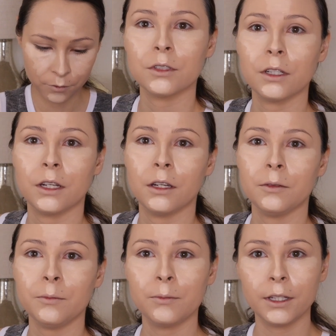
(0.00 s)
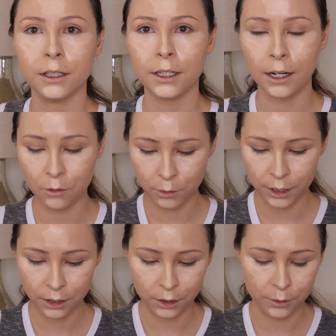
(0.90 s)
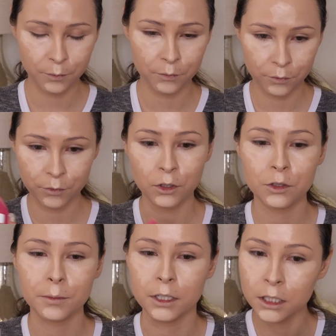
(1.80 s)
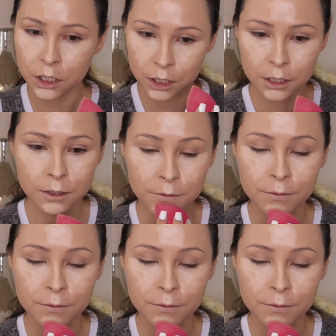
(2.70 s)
I'm just gonna blend it out with the sponge.